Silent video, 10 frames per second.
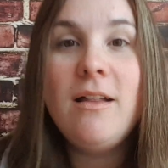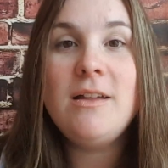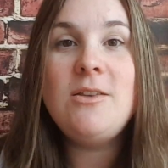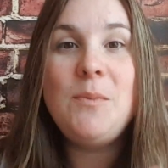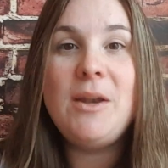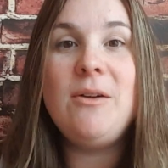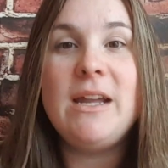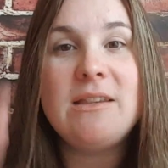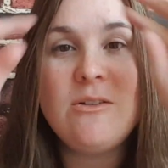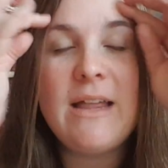Let's hope they don't
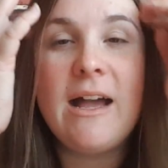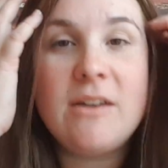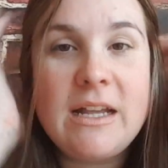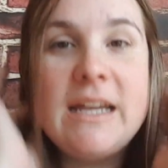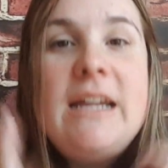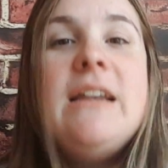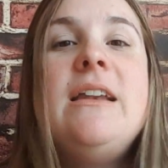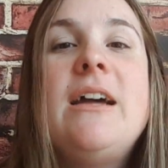get too loud and get